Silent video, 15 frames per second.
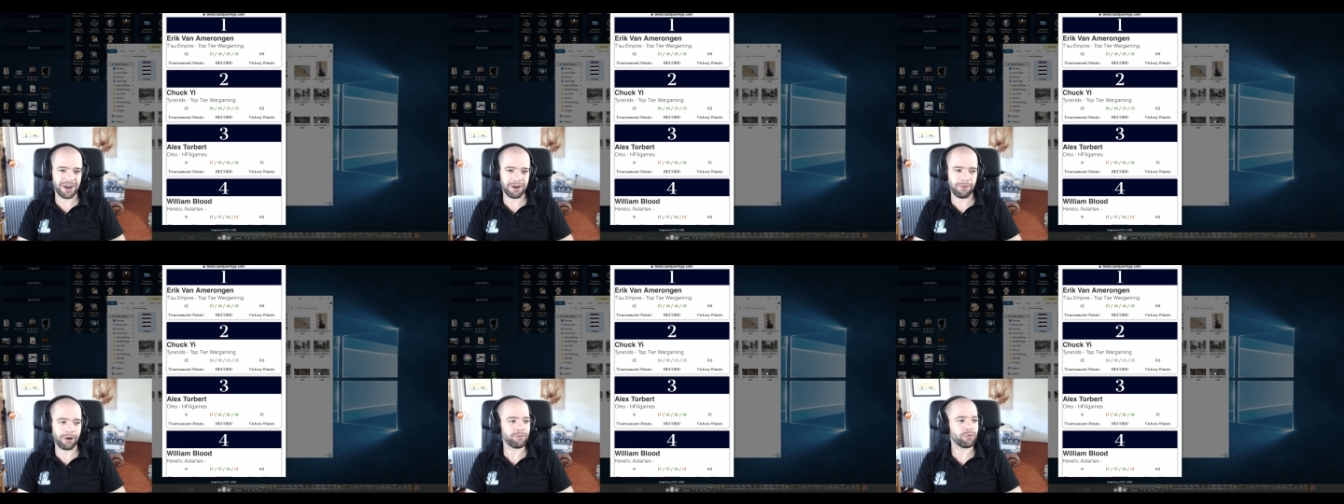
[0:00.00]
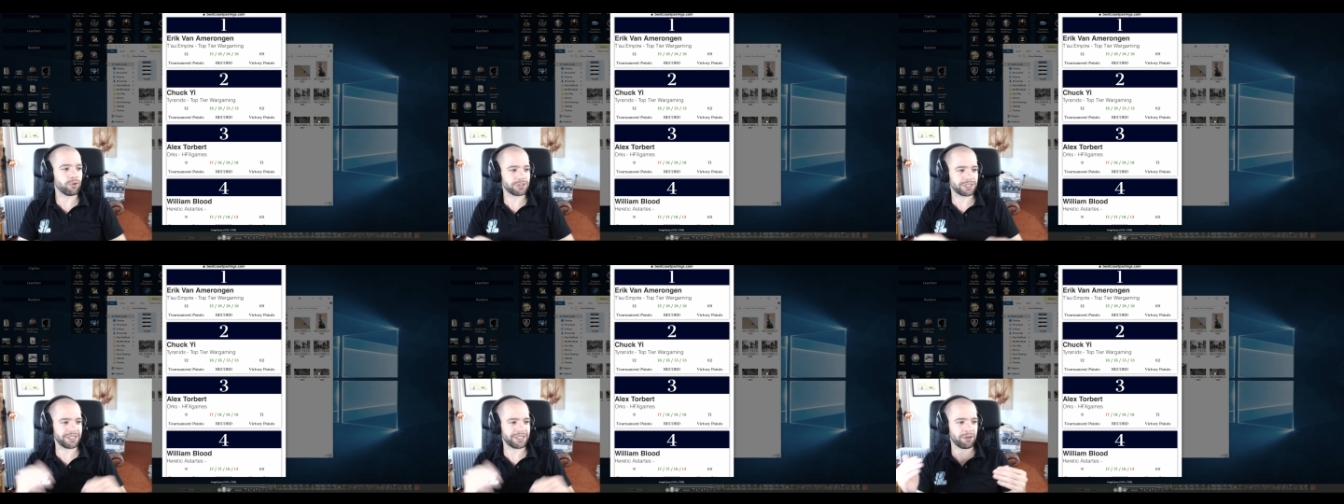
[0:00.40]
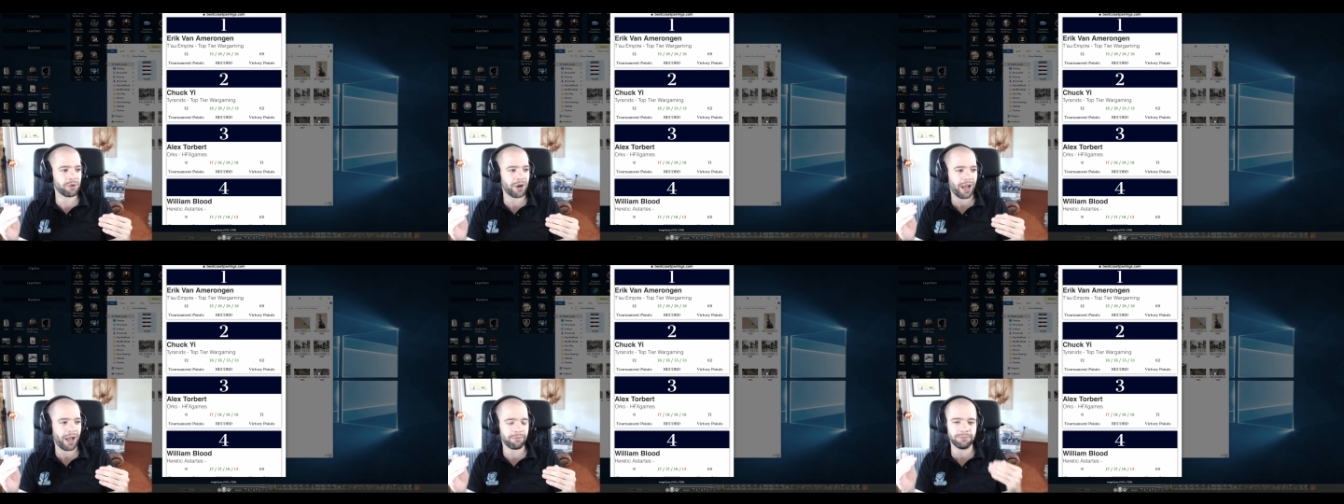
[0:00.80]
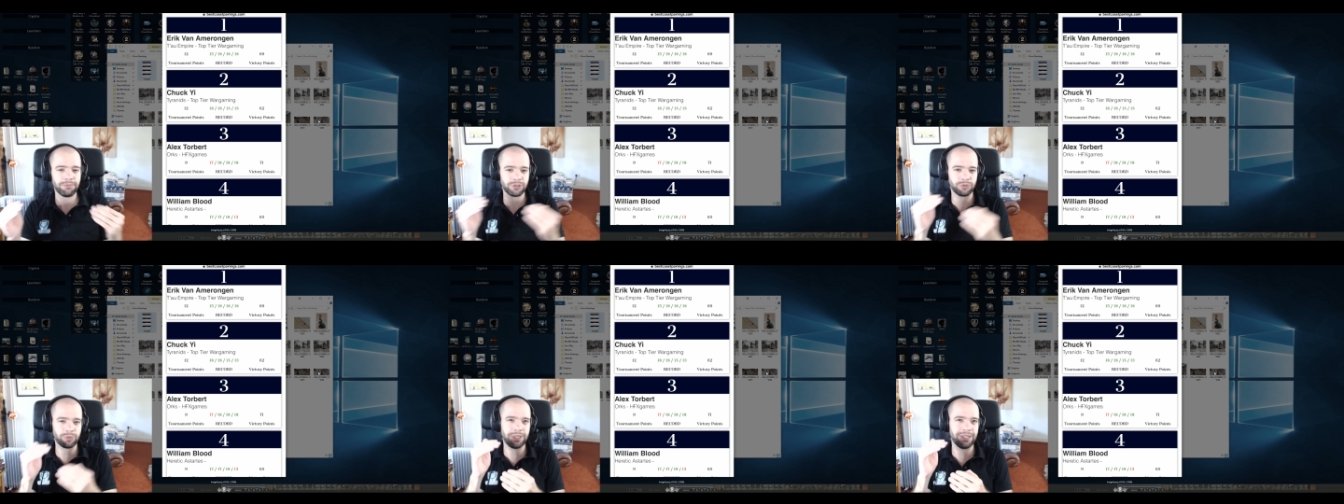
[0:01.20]
Um, unfortunately, they all happen
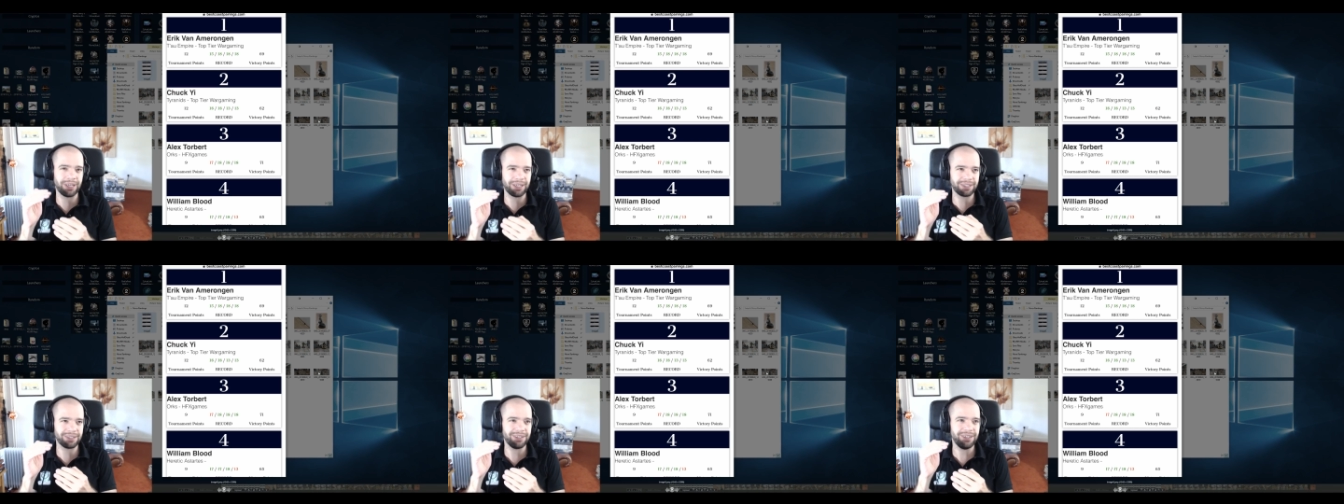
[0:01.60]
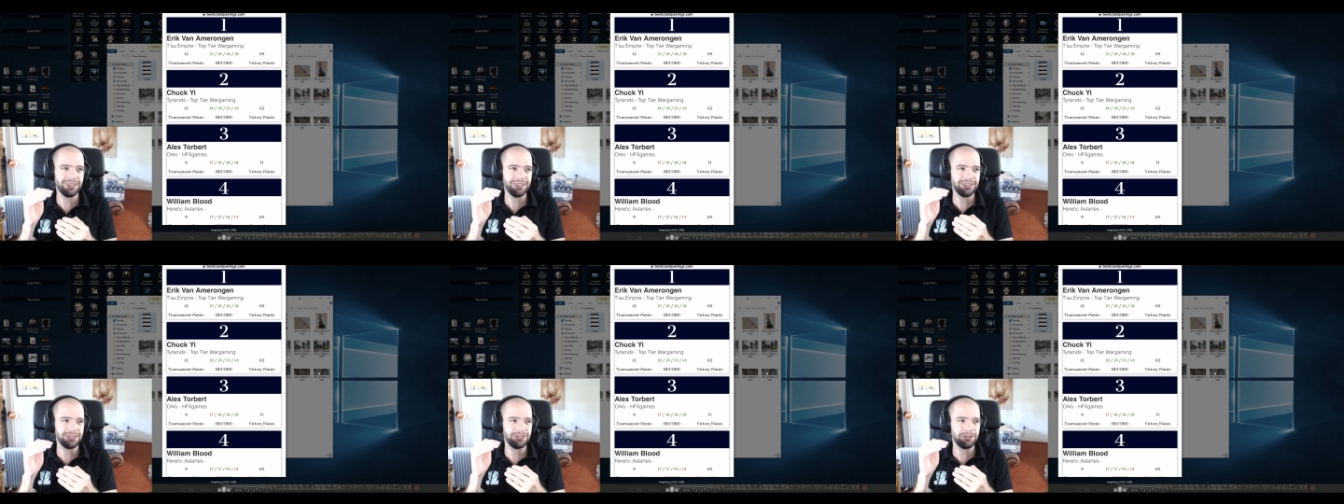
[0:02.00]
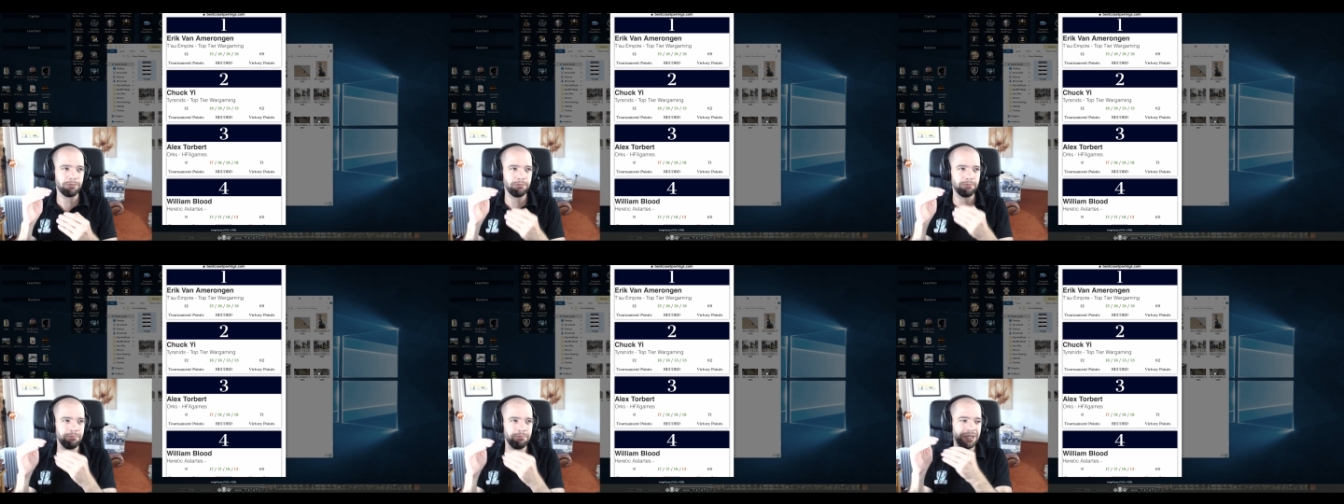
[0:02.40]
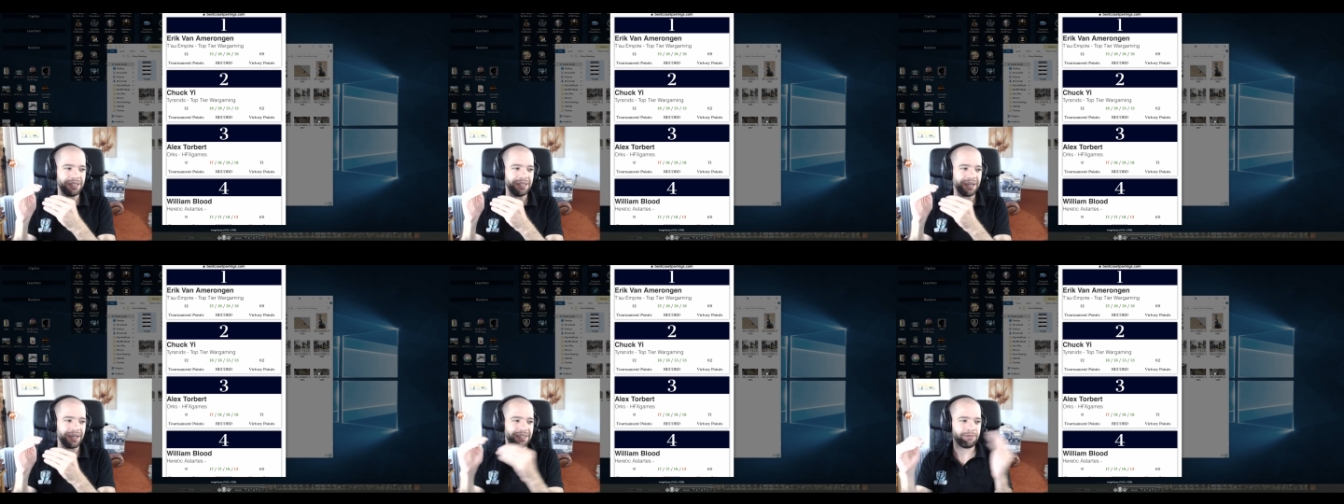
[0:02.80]
between, like,
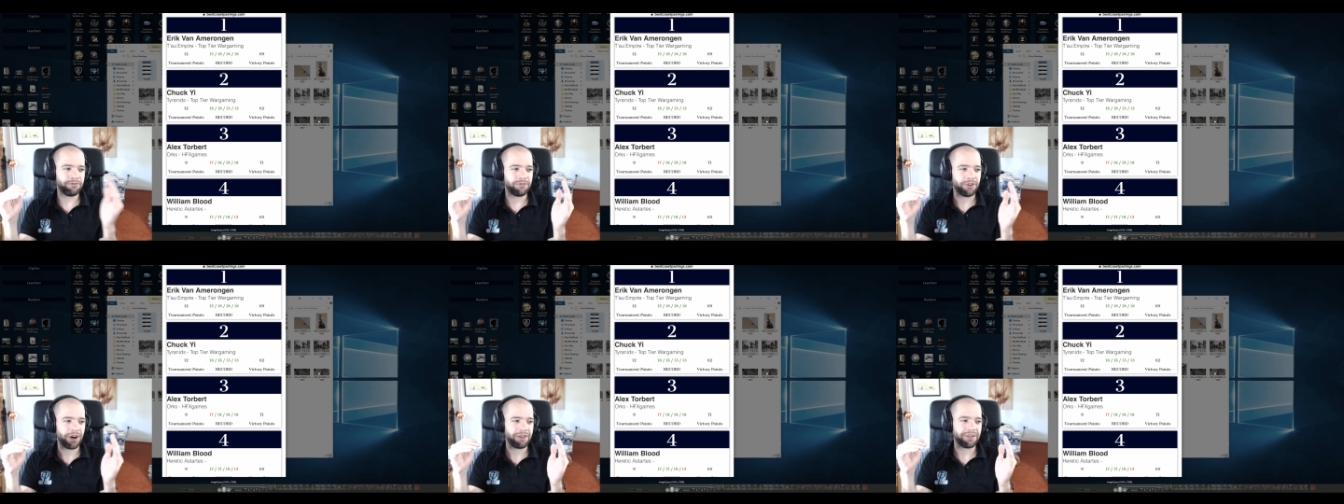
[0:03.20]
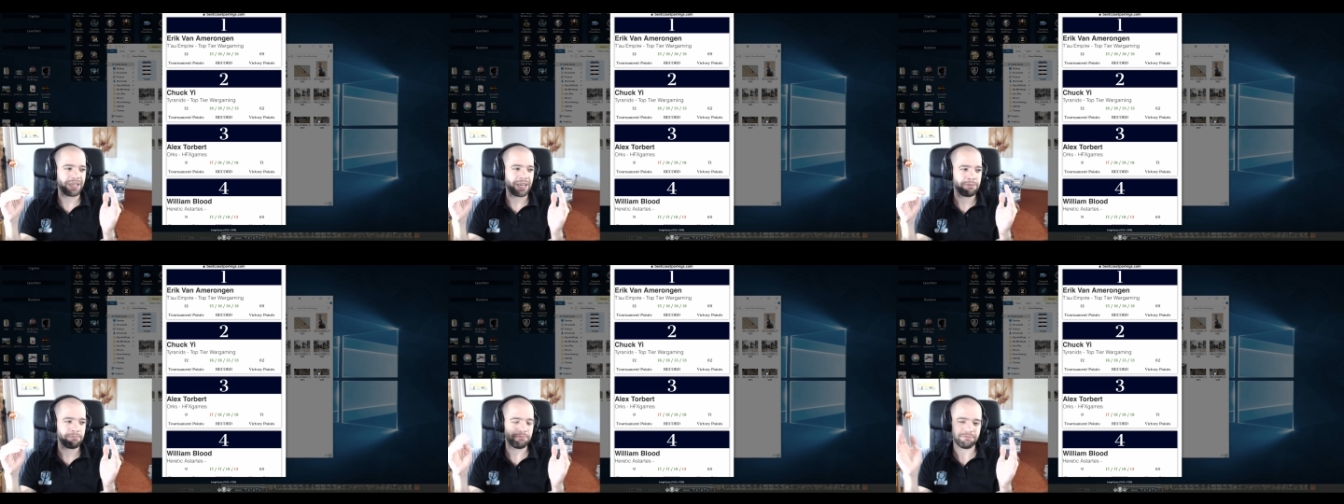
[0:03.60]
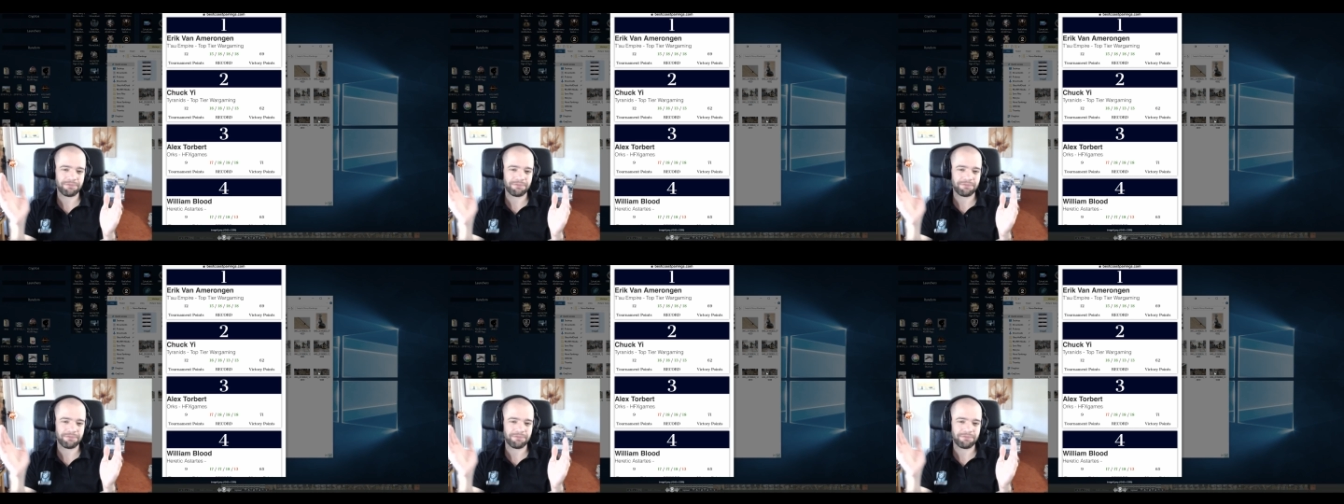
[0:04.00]
midnight and five A M.